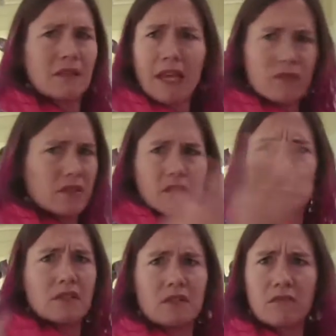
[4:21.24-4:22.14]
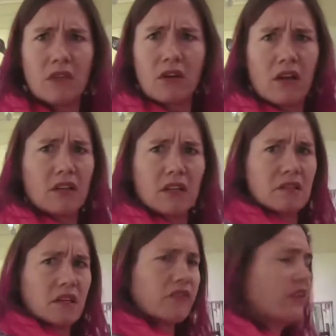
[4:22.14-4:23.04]
counselors and with our colleagues
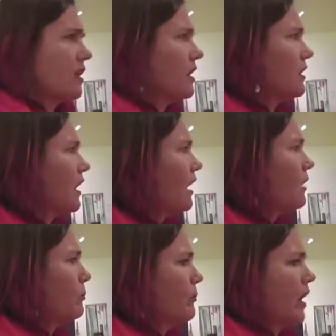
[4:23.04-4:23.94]
and everything like that.